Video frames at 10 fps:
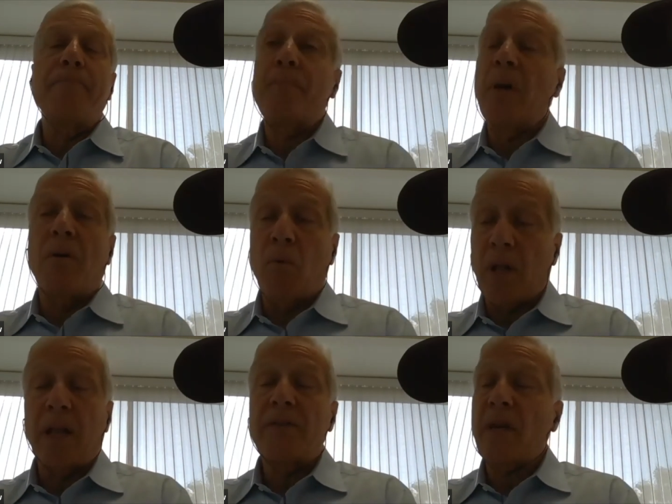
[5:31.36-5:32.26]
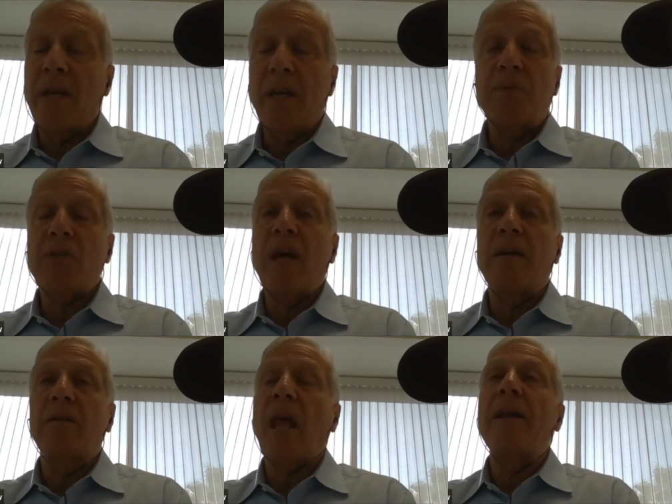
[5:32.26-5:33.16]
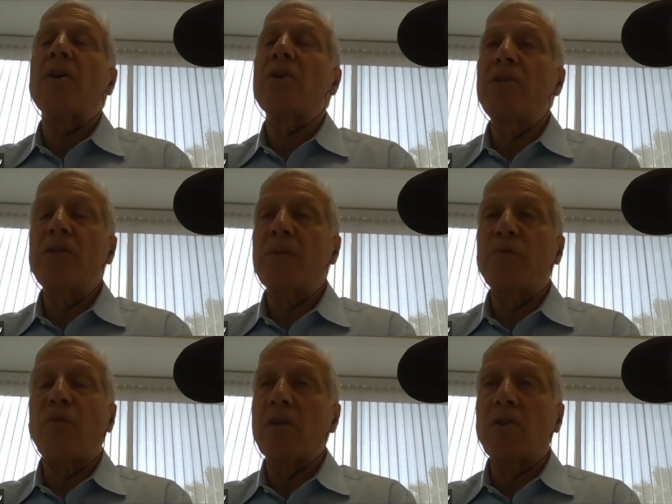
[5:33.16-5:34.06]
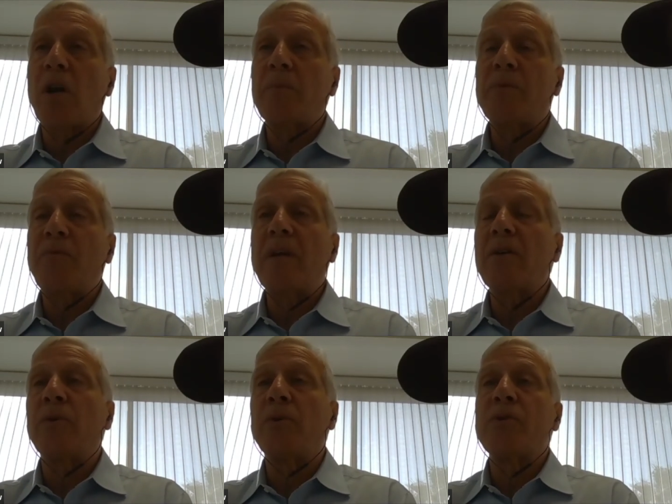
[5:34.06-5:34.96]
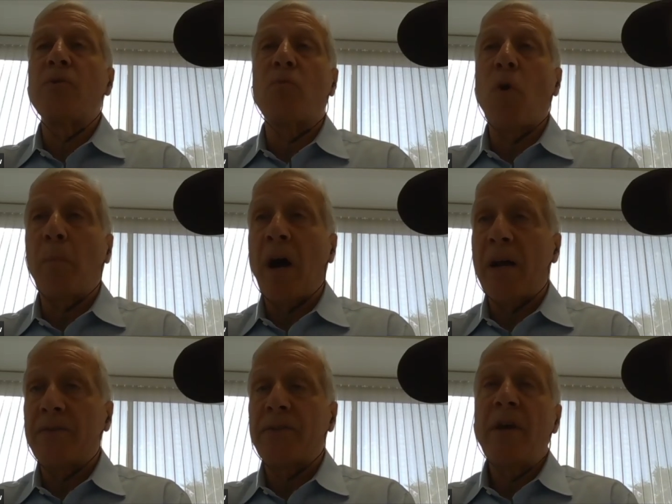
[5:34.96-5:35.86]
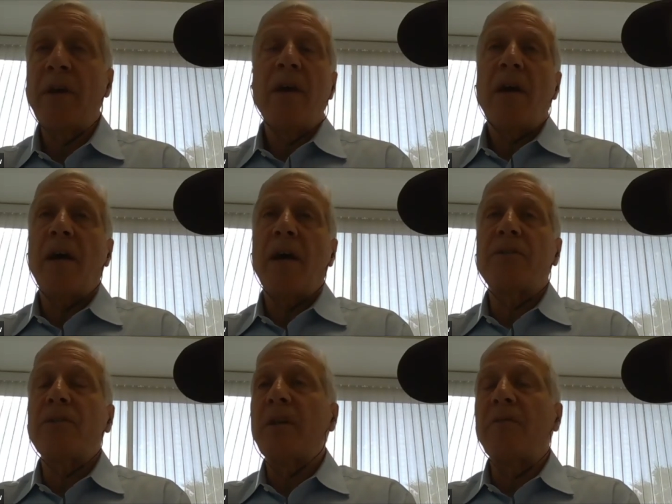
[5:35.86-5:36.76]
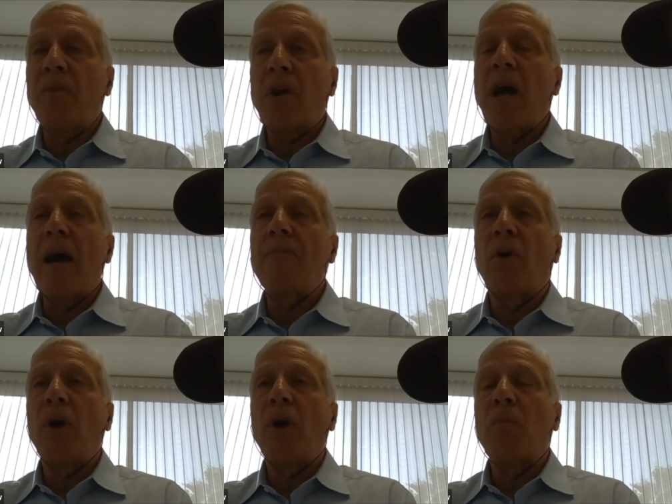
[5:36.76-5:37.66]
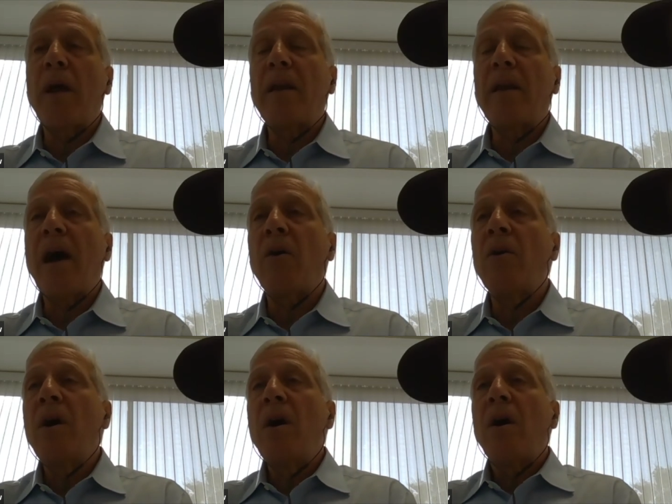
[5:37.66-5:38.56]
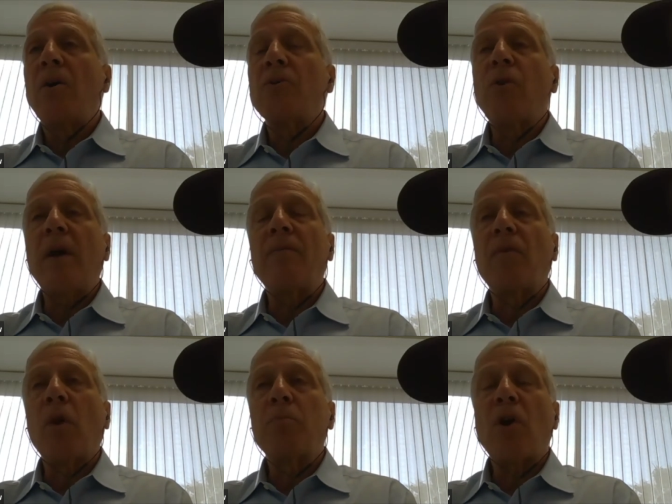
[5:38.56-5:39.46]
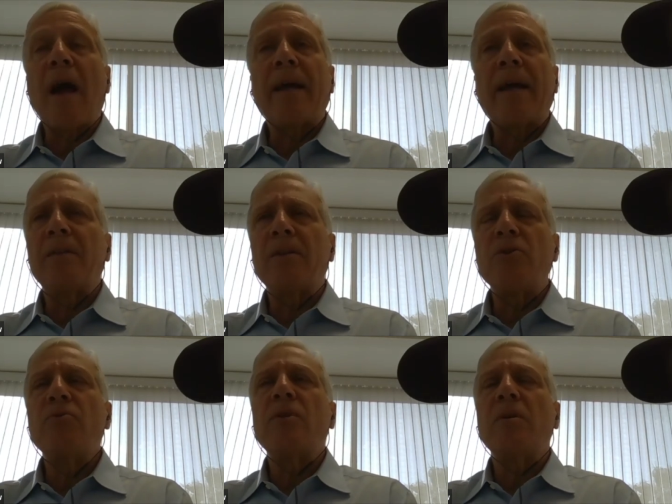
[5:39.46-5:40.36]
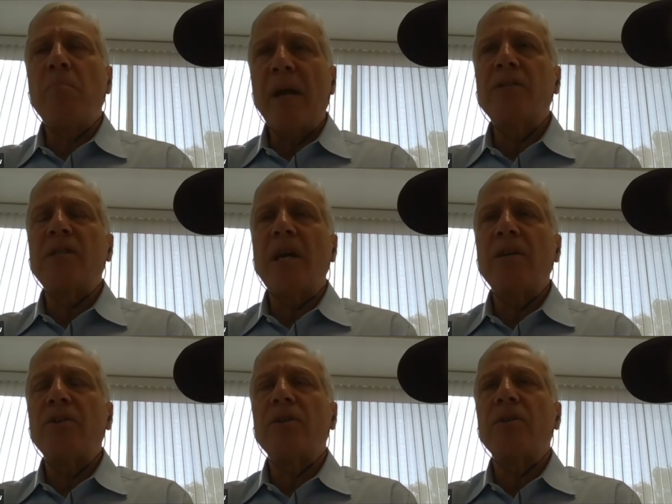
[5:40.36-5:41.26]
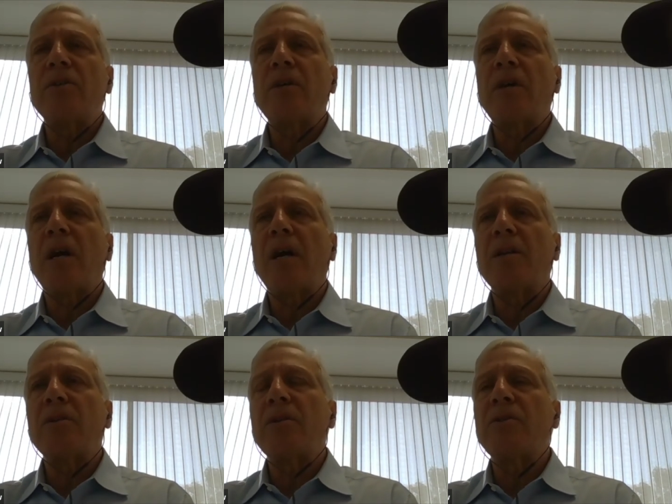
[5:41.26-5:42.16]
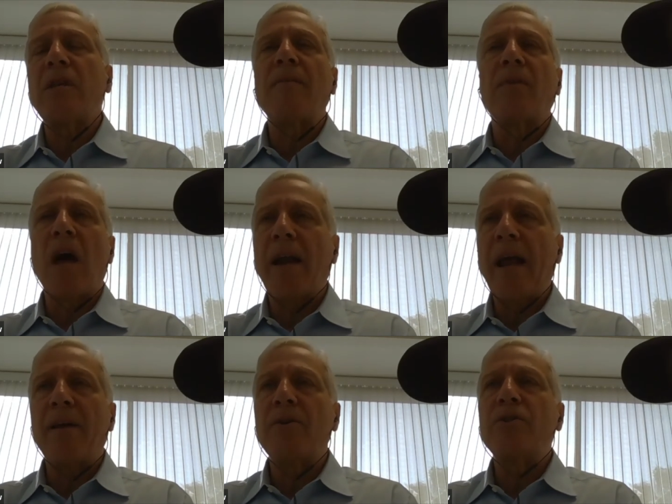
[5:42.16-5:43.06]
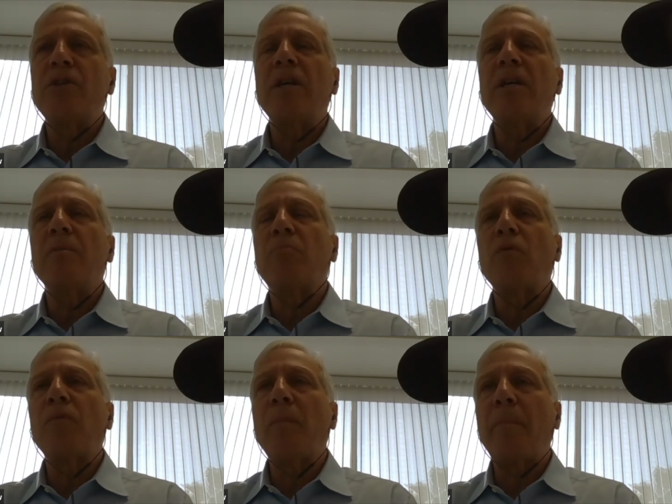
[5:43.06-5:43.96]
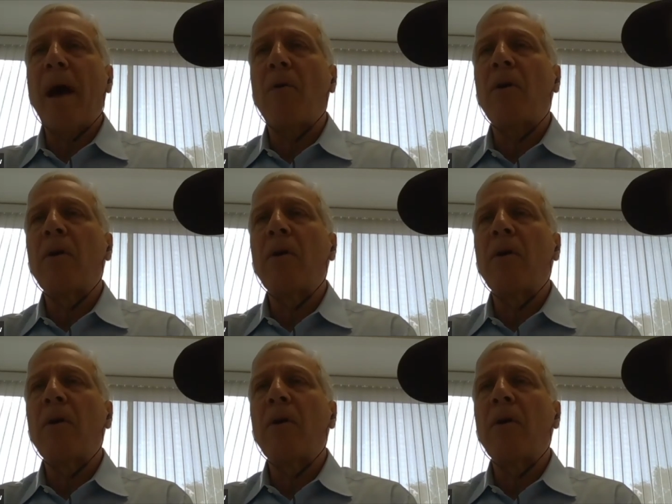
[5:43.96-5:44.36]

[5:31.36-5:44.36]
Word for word: uh, well, as I keep saying, lidar systems for autonomous vehicles and robots. That's in very high volume right now. Mm-hmm. Also, envelope tracking that's used in base stations uh, to save a lot of energy and improve the power